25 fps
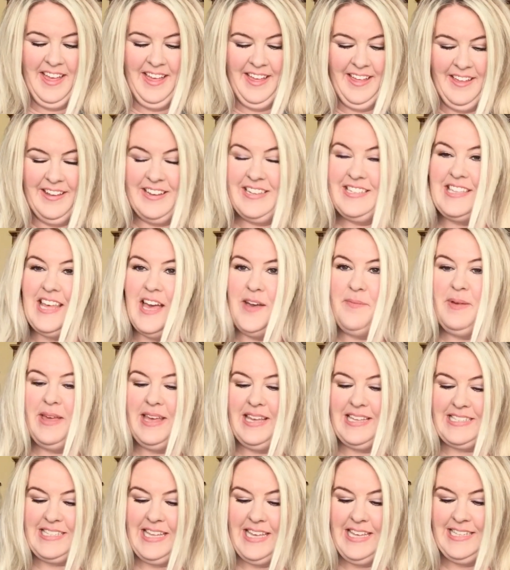Does that make
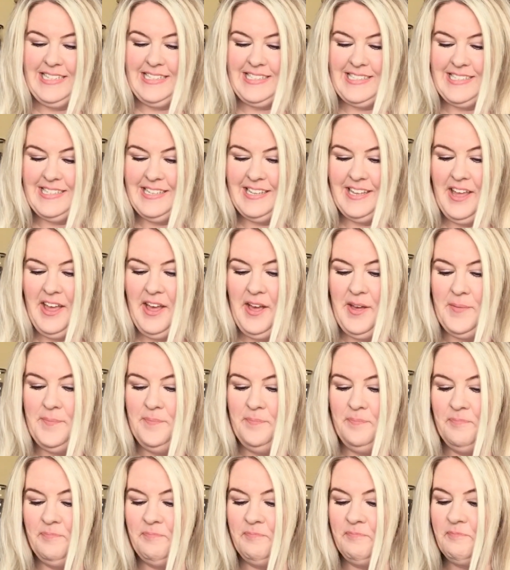sense?
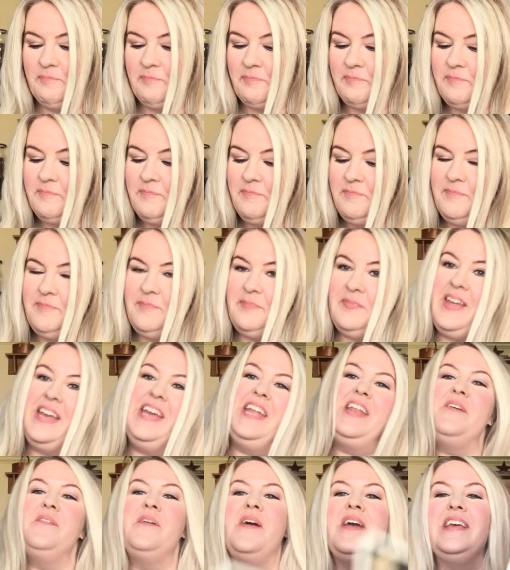
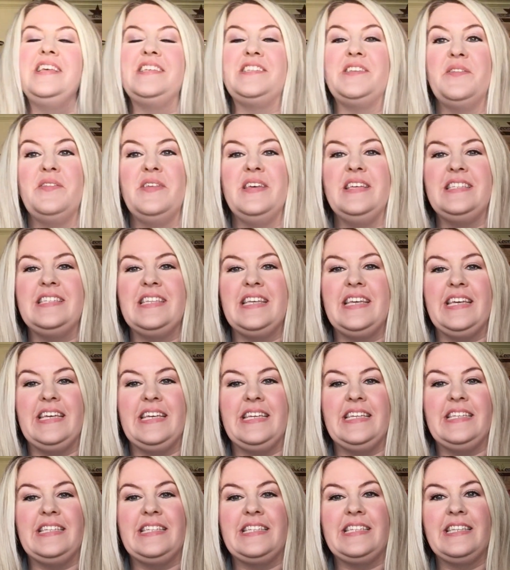Anyway, so this
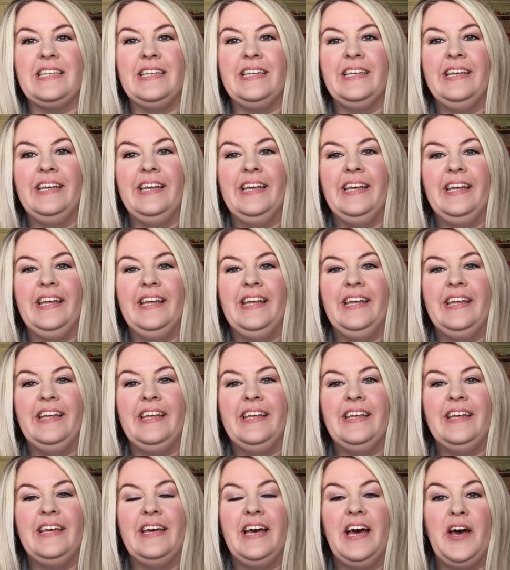is
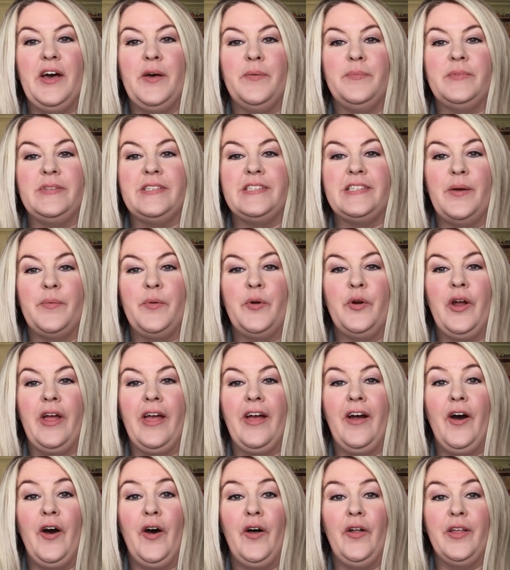Summer at
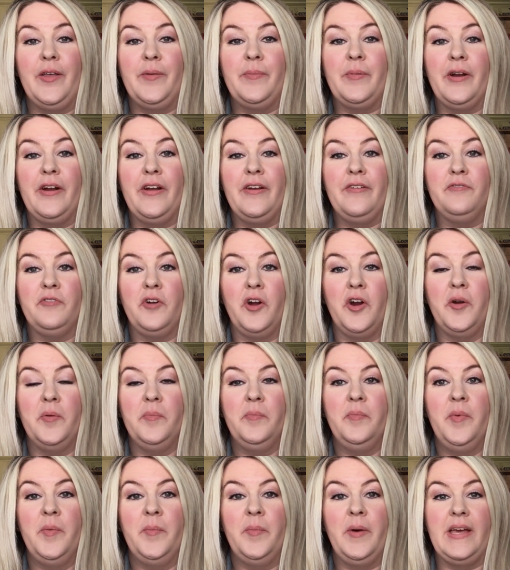Hollyberry
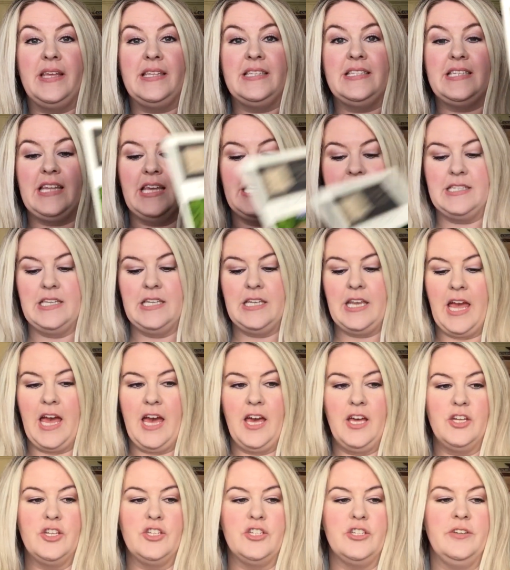Farm by Stacy
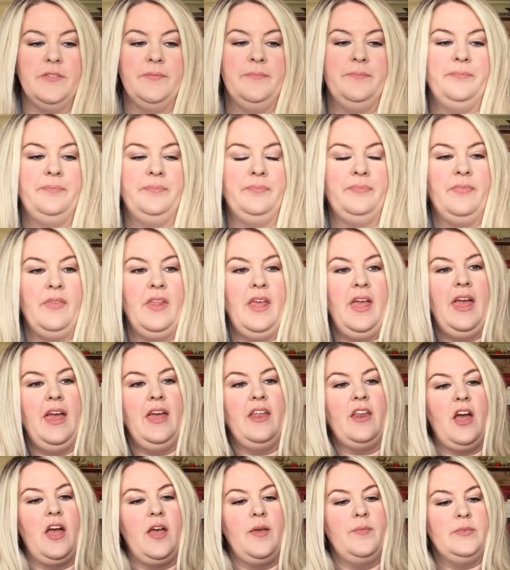Nash,
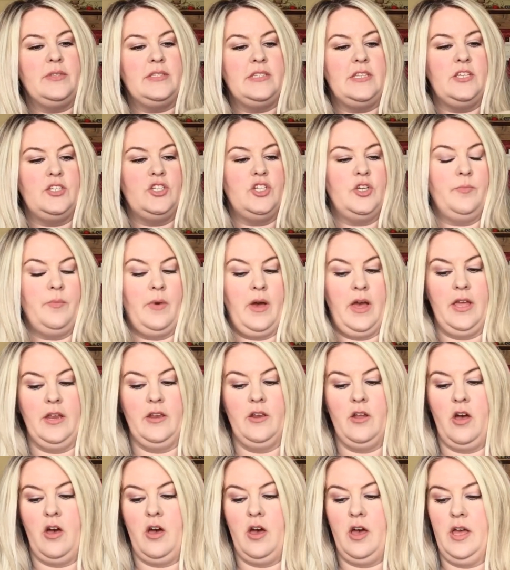and I am stitching mine
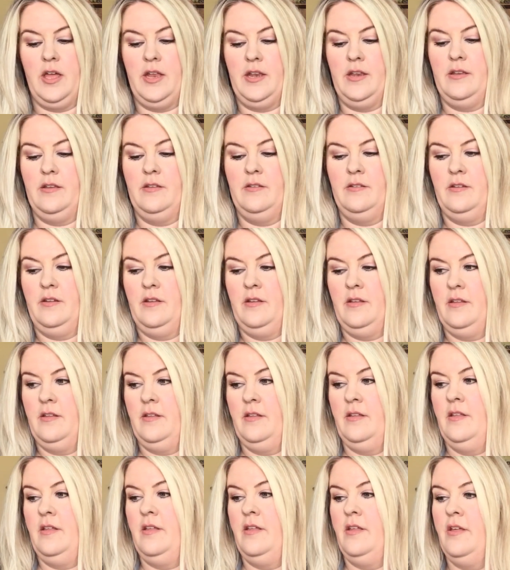on
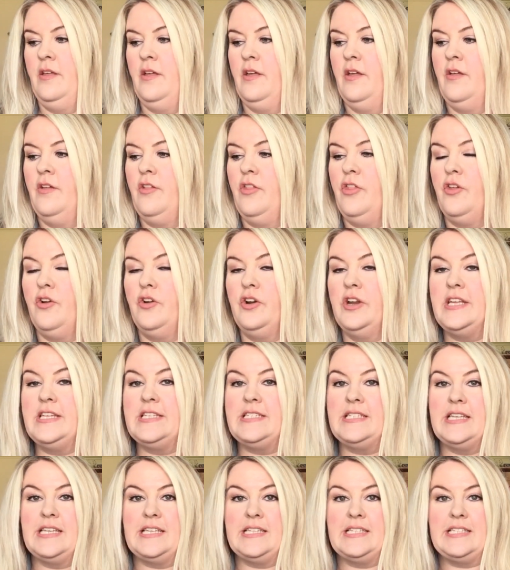36